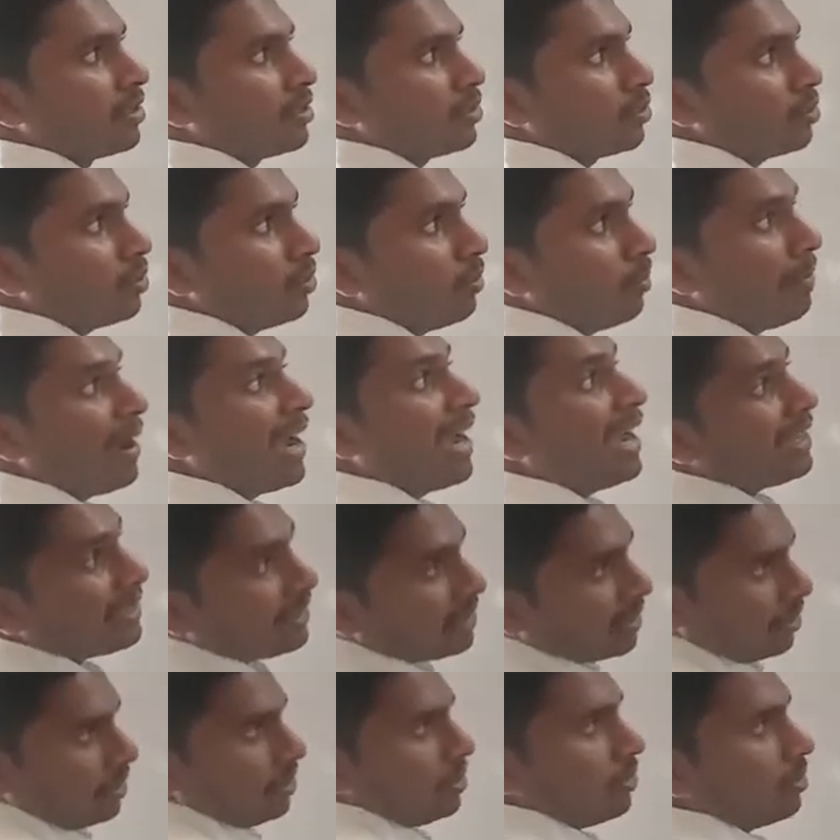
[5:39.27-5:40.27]
So
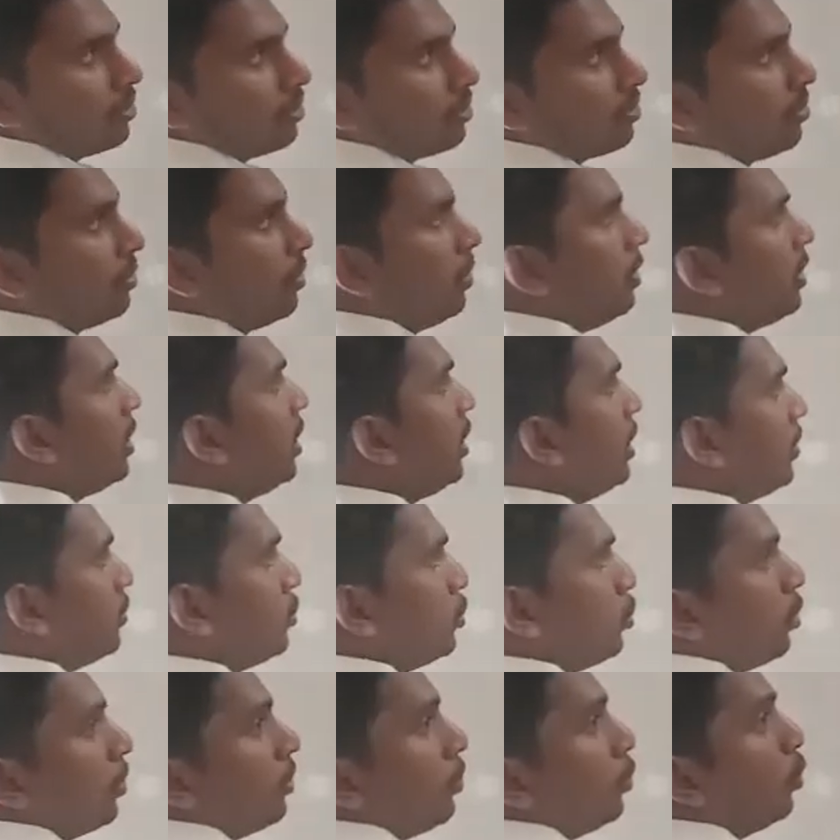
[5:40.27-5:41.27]
matches. Okay,
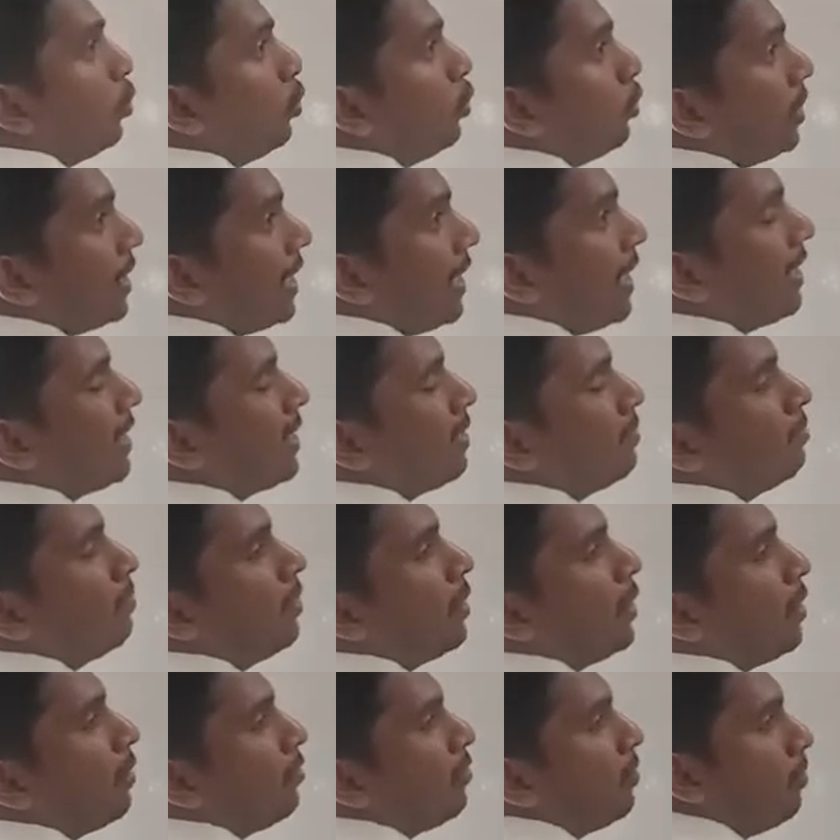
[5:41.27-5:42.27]
so total
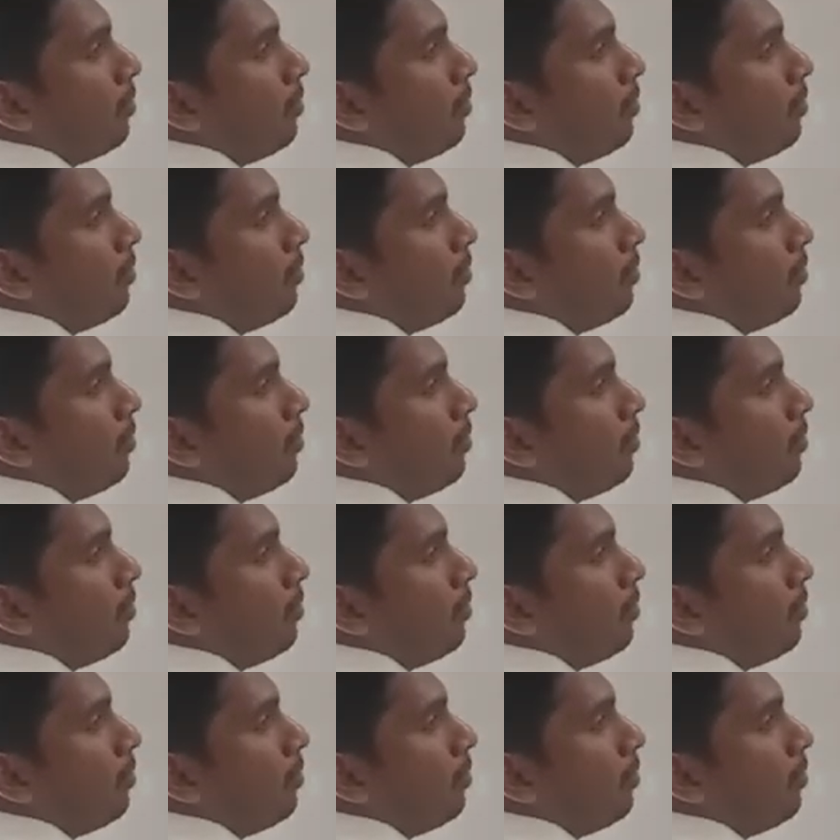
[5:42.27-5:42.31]
number of